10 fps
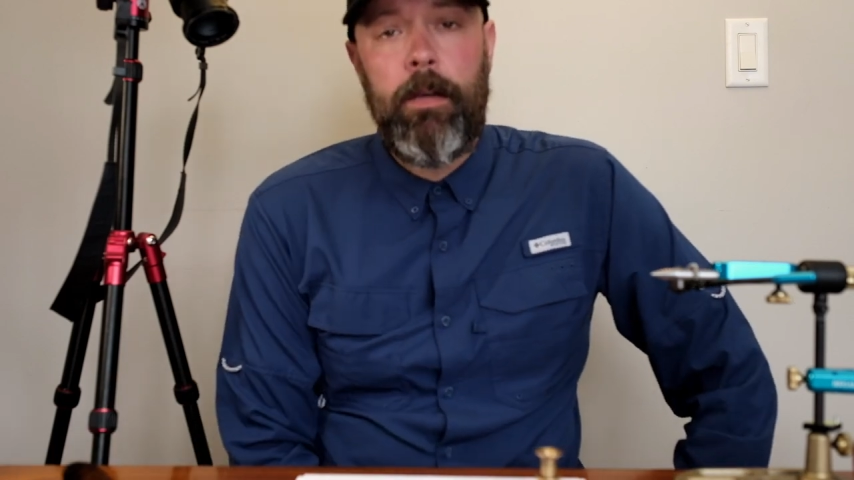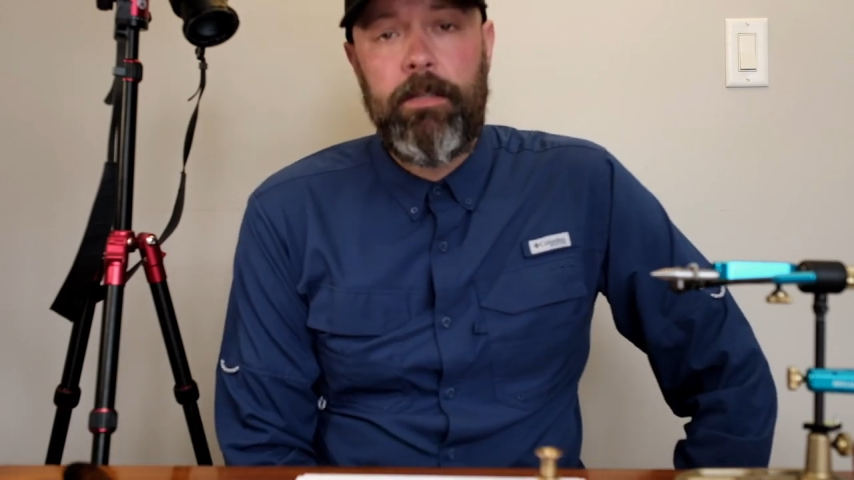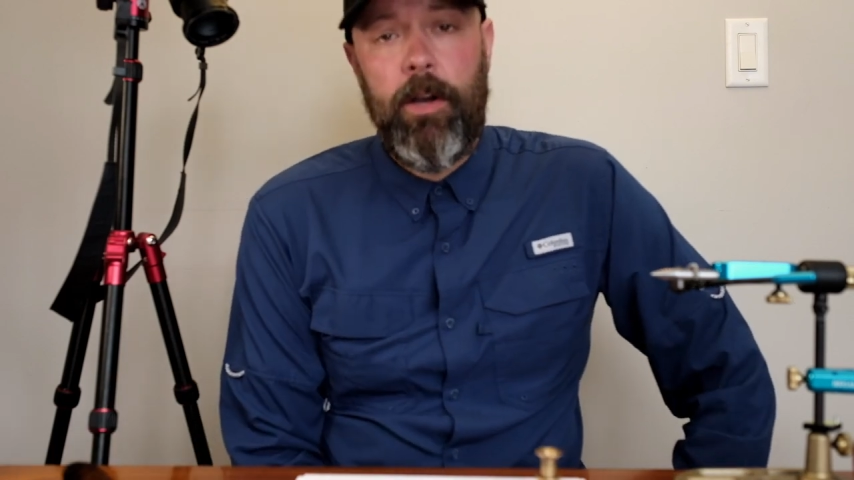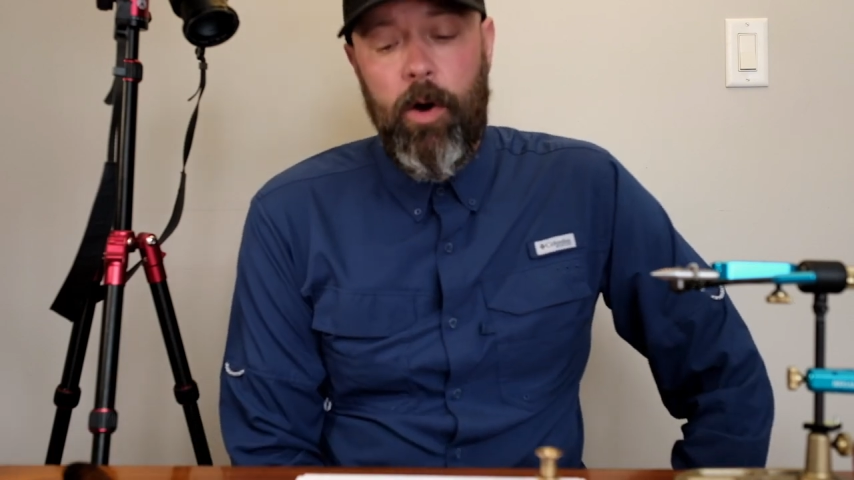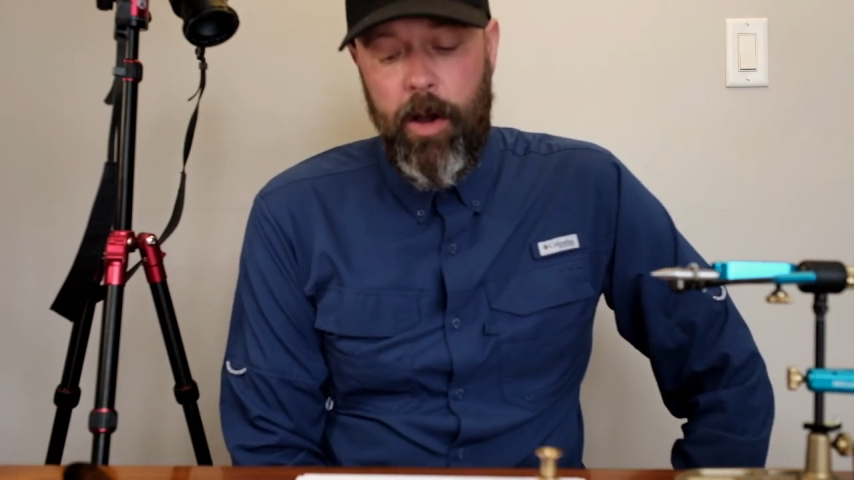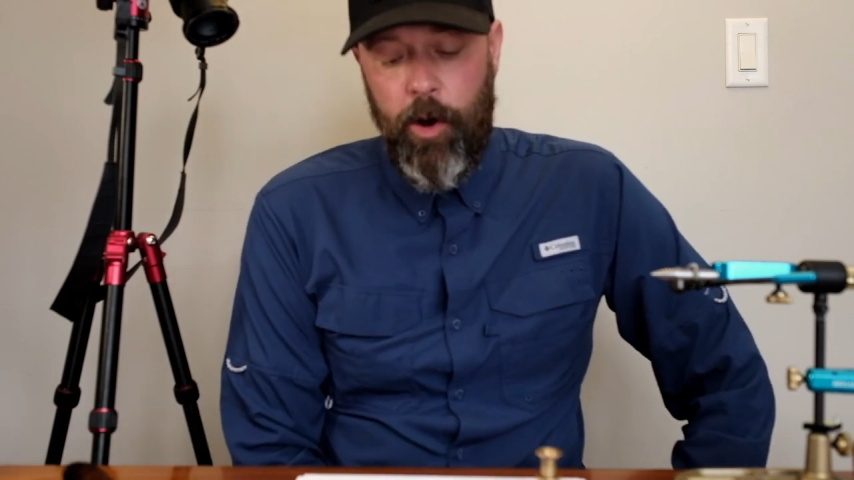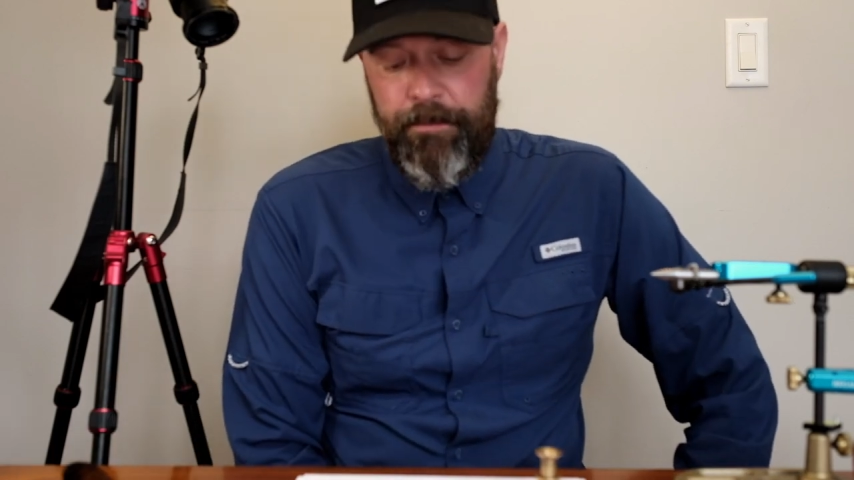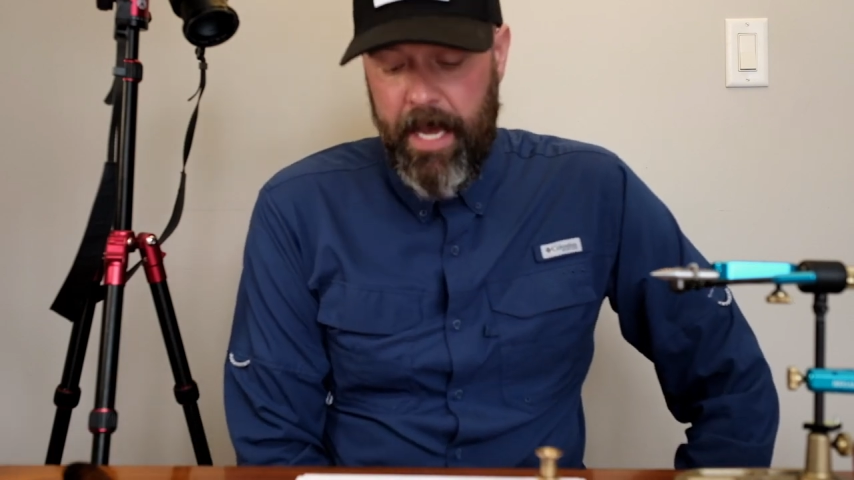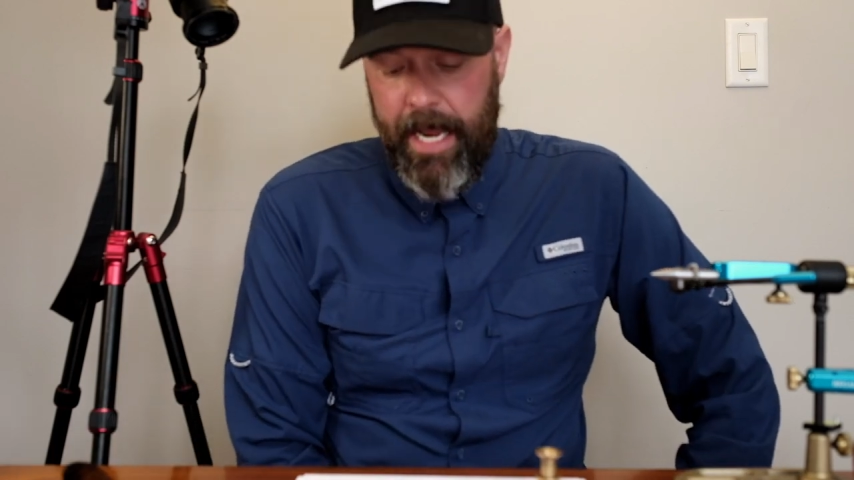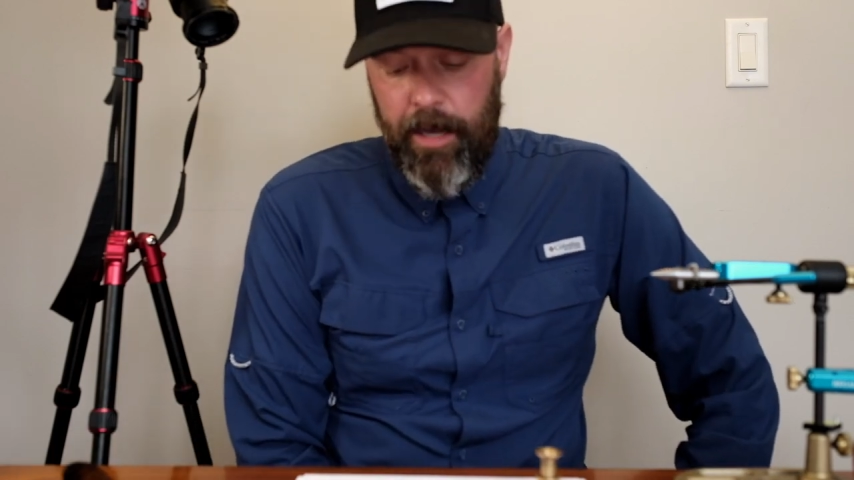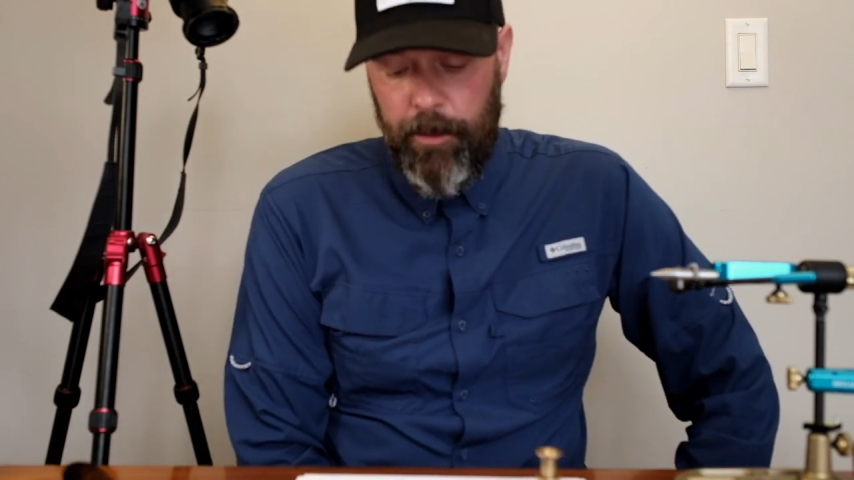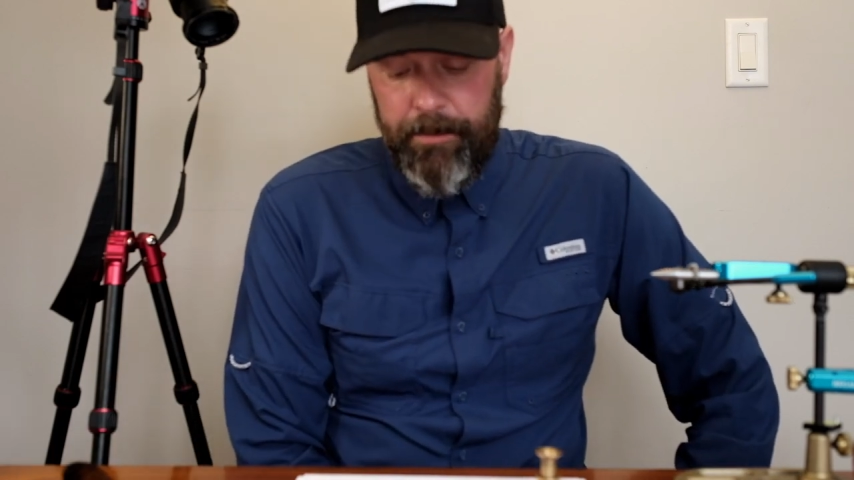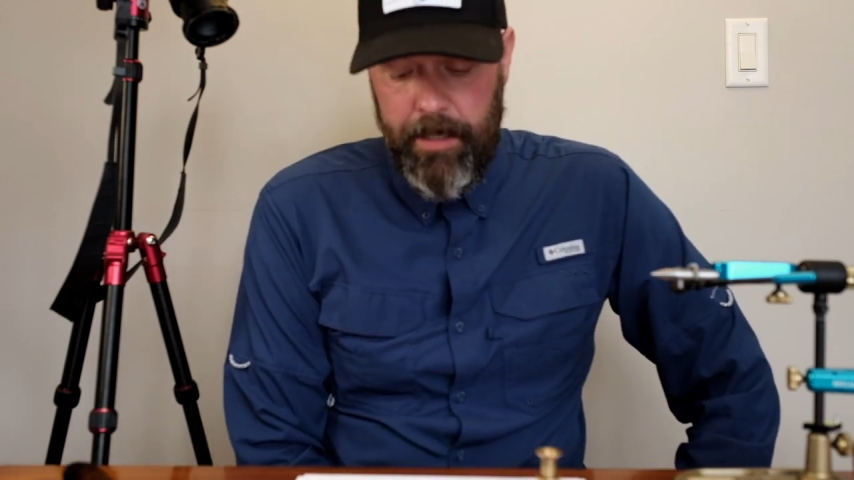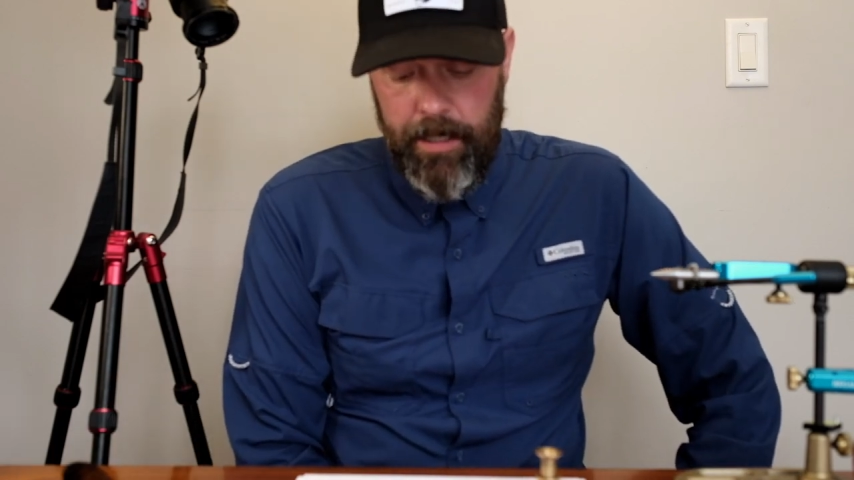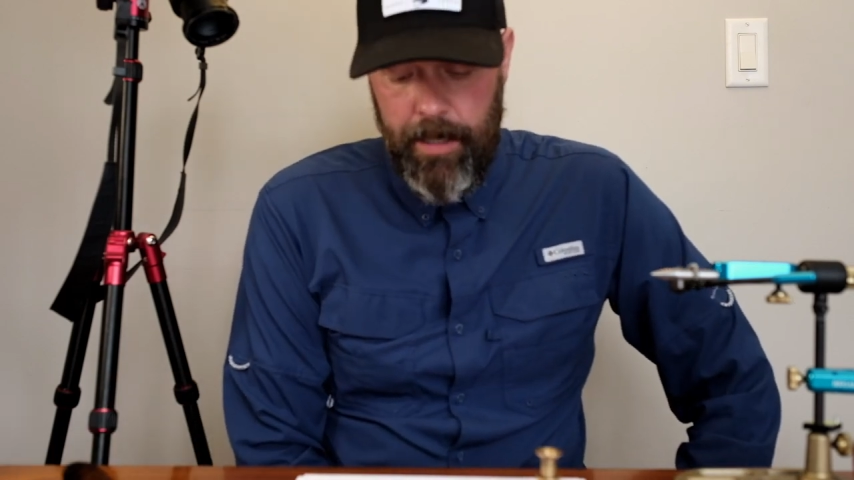So I hope that
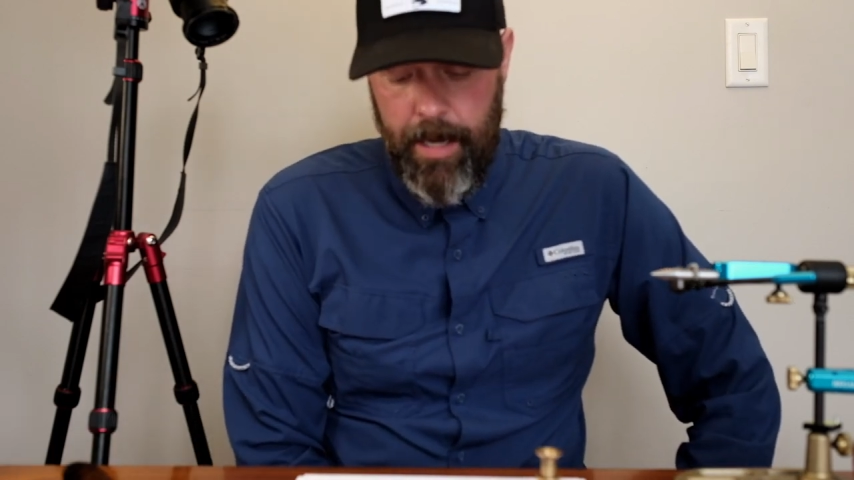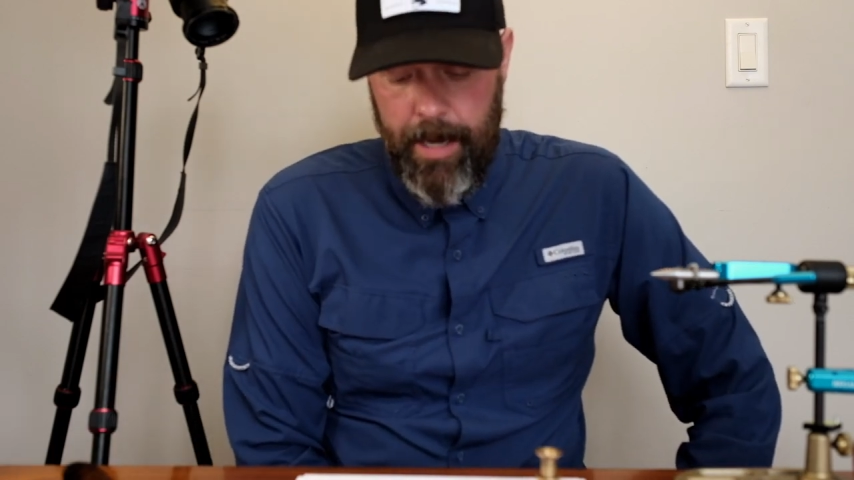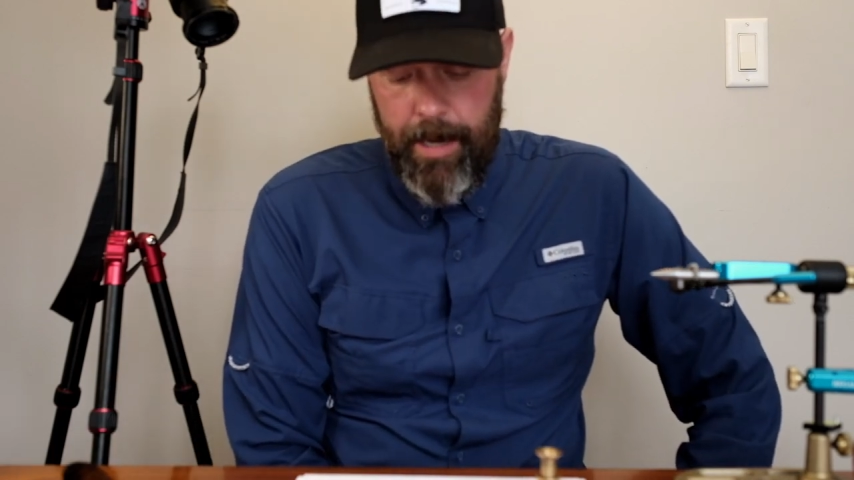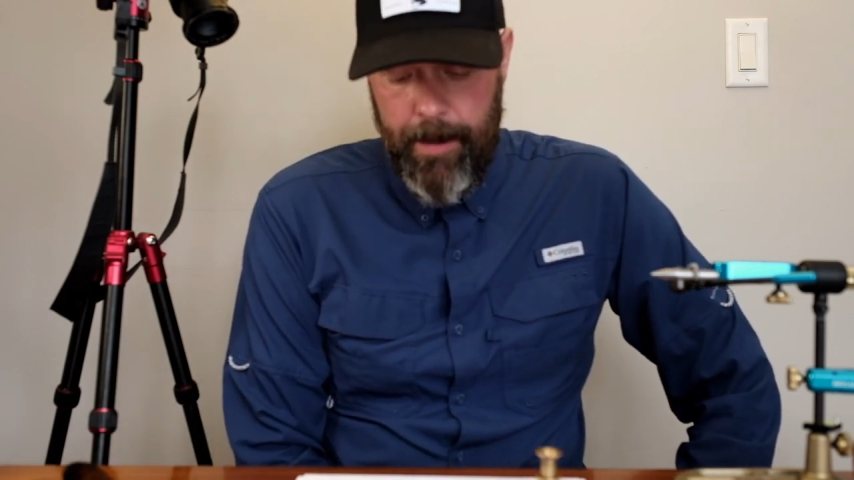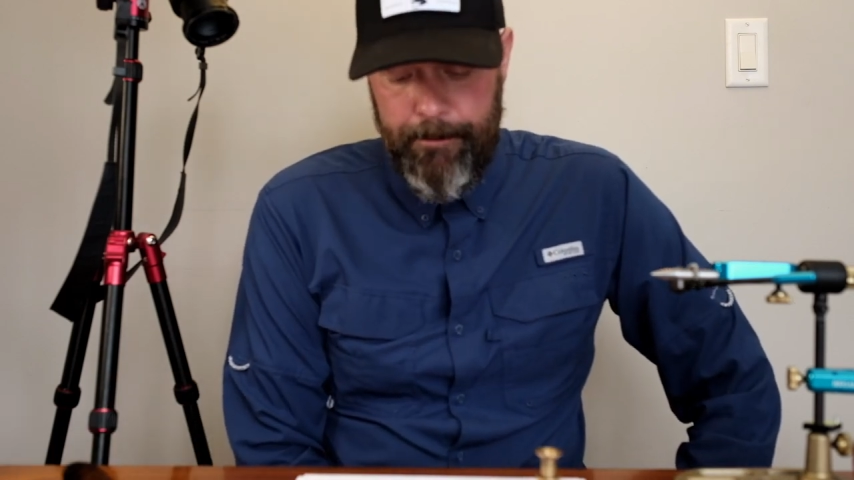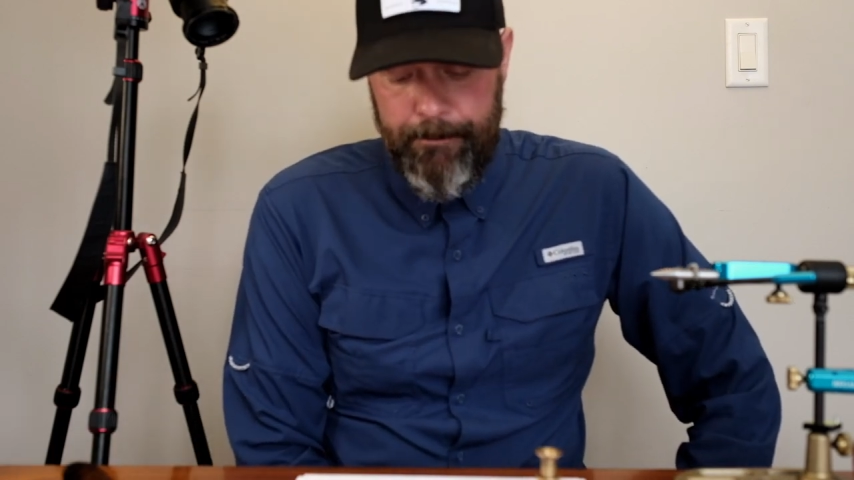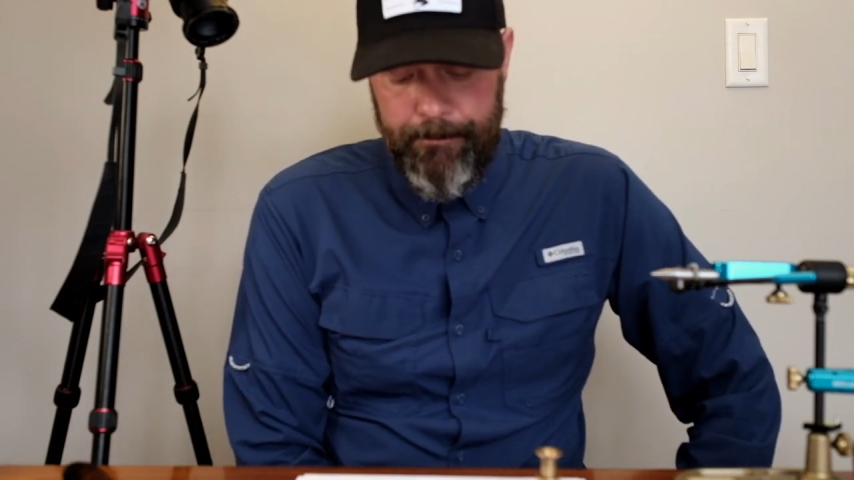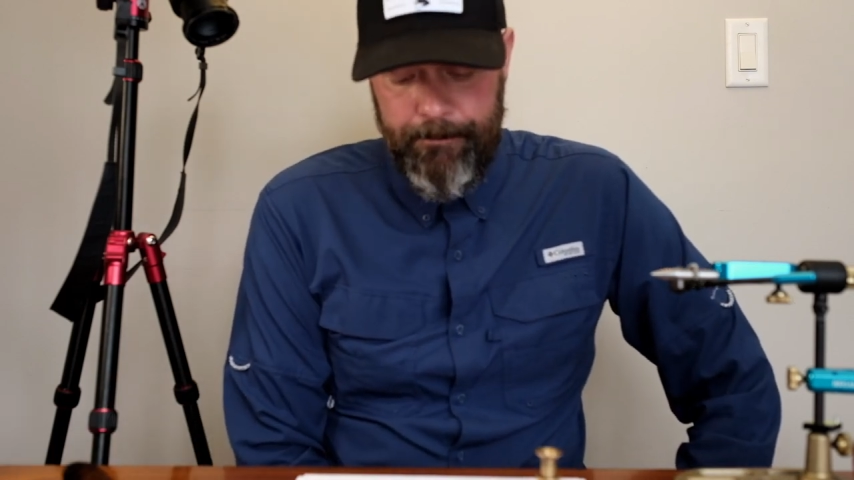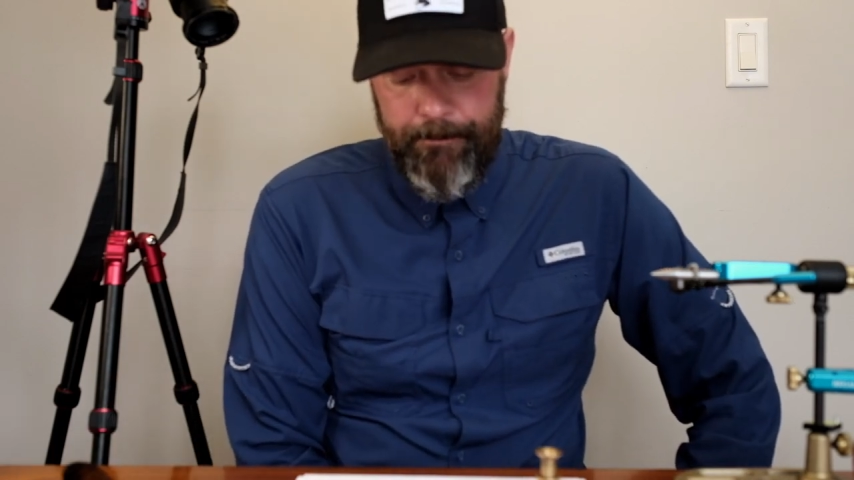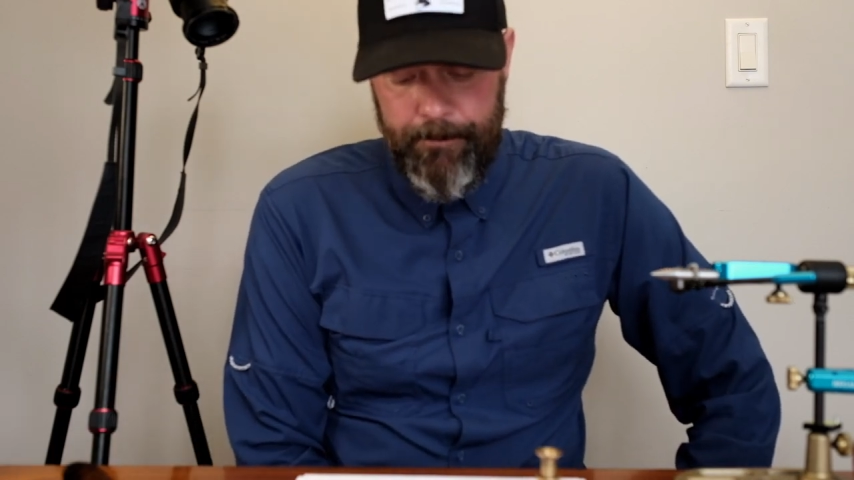helped. Don't